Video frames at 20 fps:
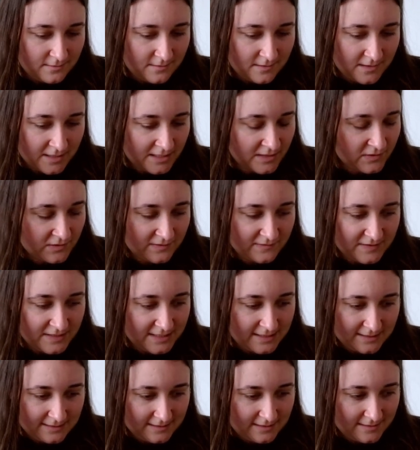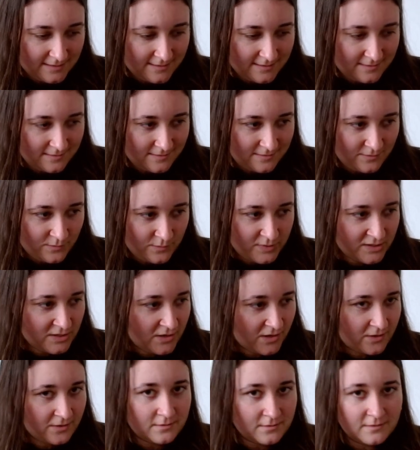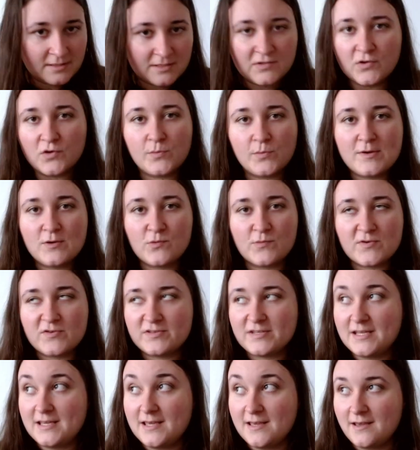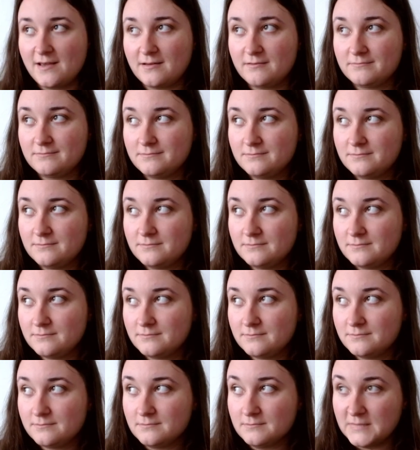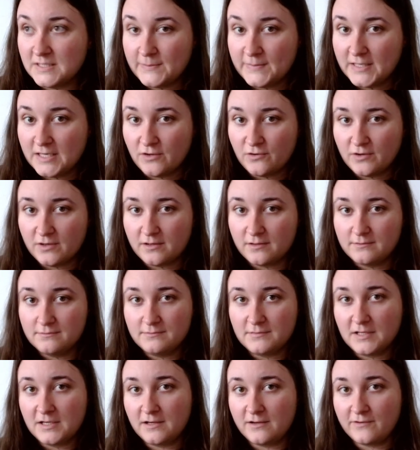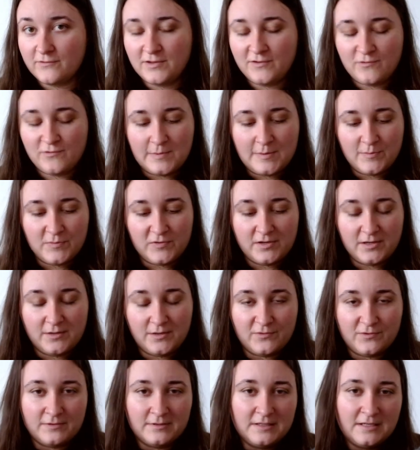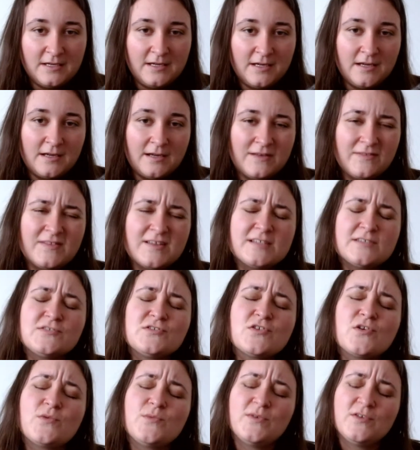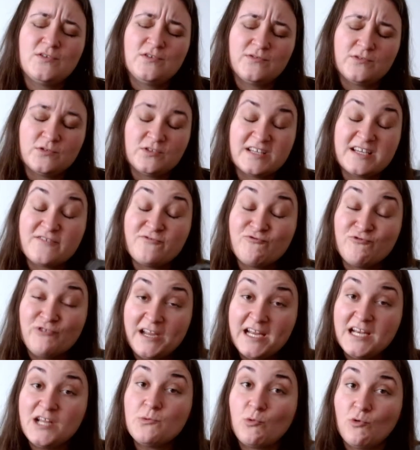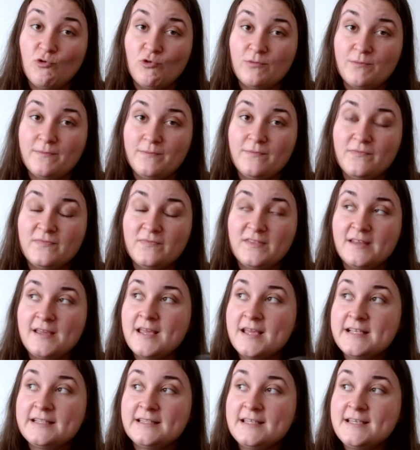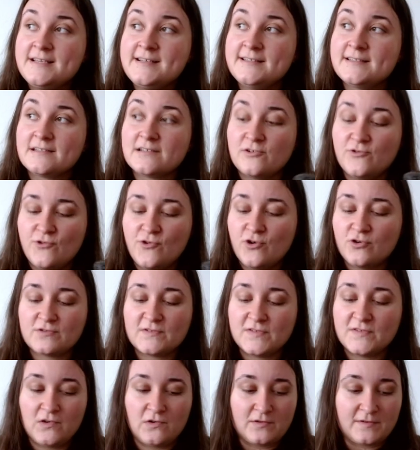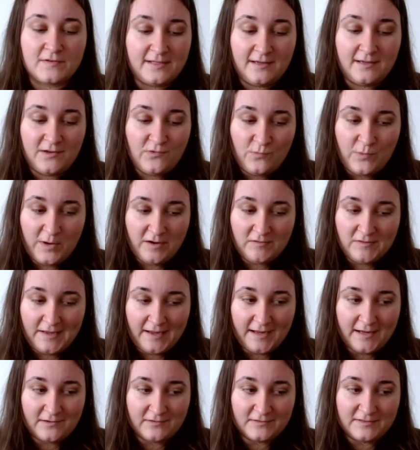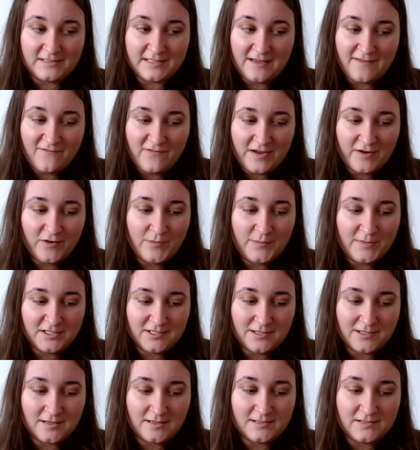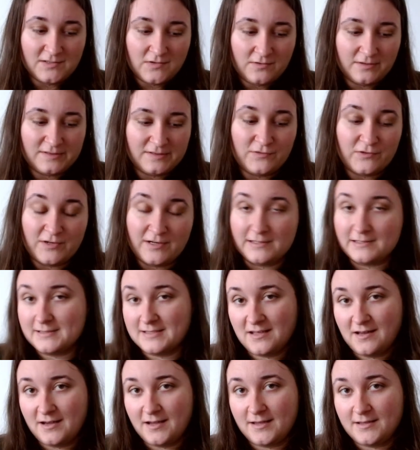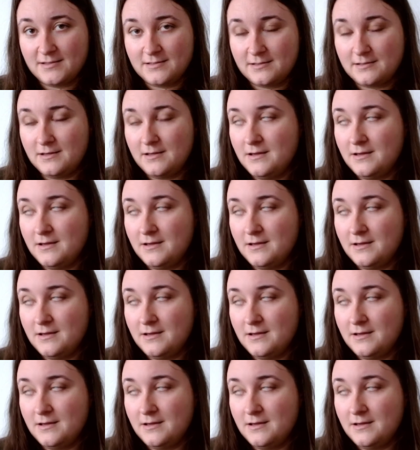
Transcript: I could have knitted these. But no, it took me almost a year. Maybe longer. I can't really remember anymore. And they're so beautiful. They're really warm. These are not socks I can wear in the house. They very much are socks for outside,